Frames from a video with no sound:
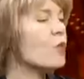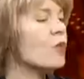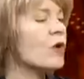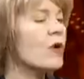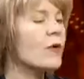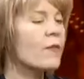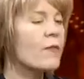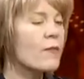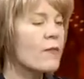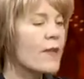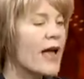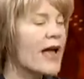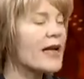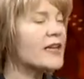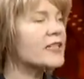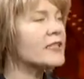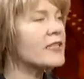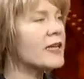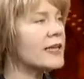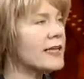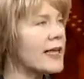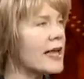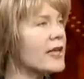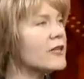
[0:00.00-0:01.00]
Well,
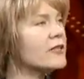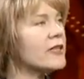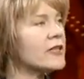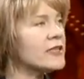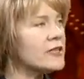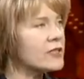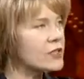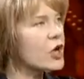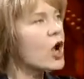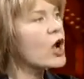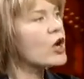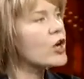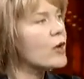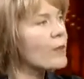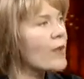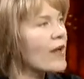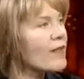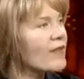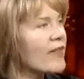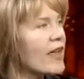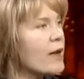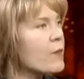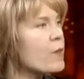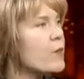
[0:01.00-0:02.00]
Max, again, let's talk
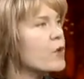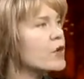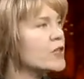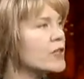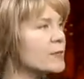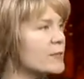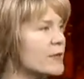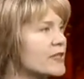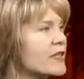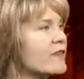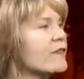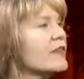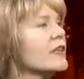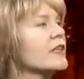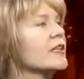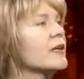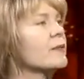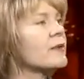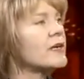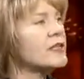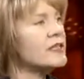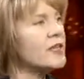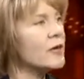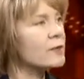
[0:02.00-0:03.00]
about that more
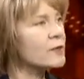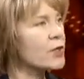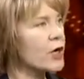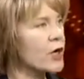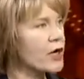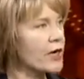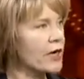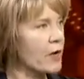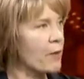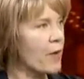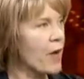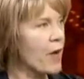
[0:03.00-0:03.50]
specifically, because I'm talking